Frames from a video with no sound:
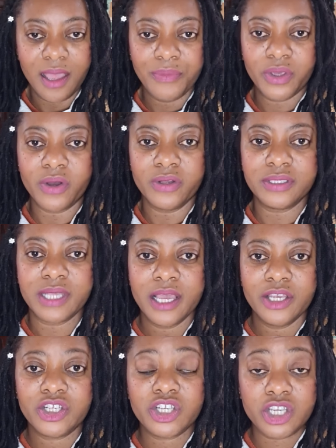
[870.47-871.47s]
because
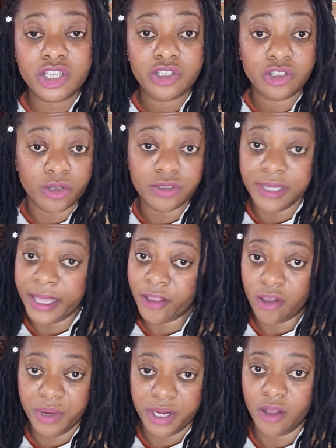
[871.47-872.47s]
she don't
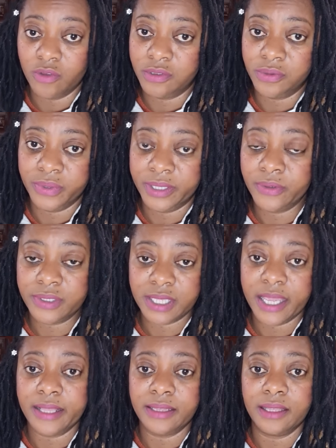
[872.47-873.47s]
like coming out with those
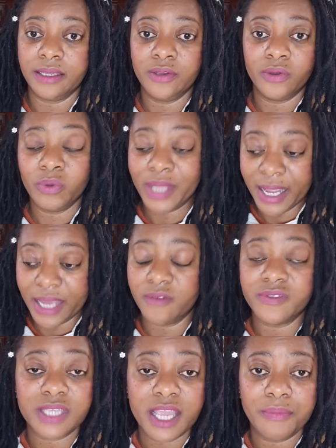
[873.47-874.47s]
skin, you know, that kind
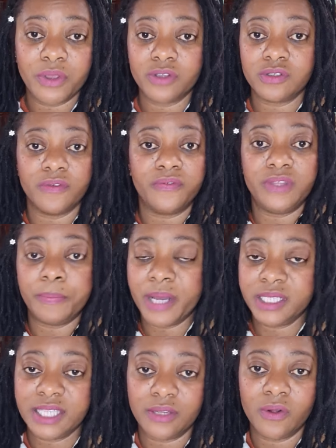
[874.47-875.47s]
of skin, because of the
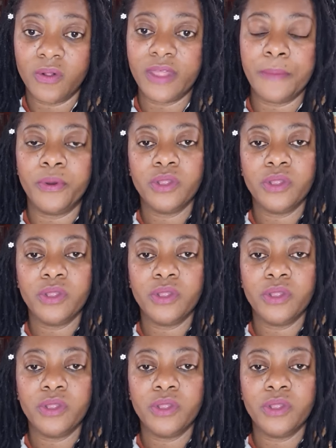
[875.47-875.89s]
patches and all that.